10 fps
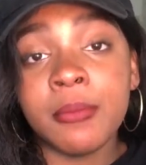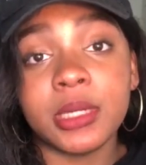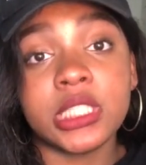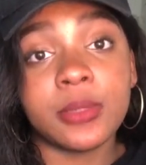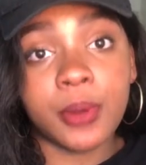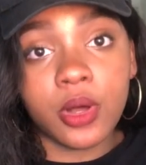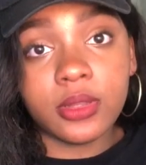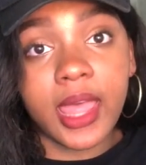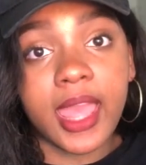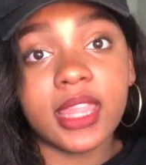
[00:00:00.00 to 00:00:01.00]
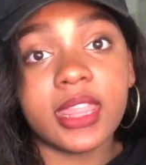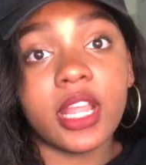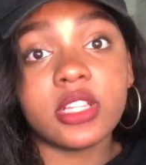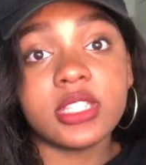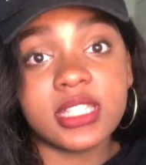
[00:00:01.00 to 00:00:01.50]
But Chipotle,
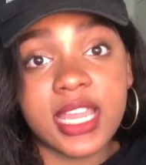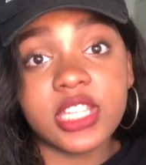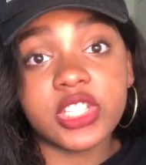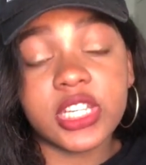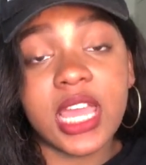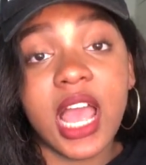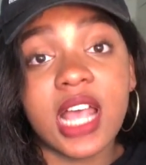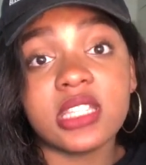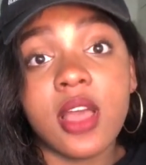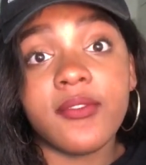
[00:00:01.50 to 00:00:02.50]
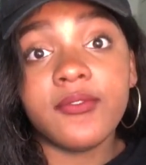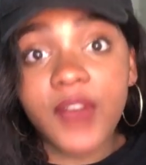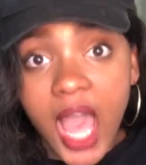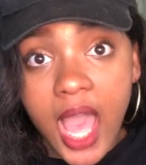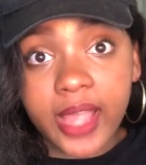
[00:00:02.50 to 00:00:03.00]
they're stingy as
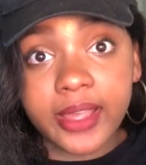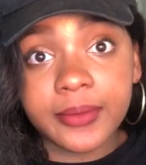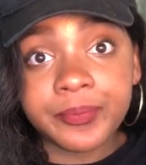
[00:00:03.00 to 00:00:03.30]
fuck.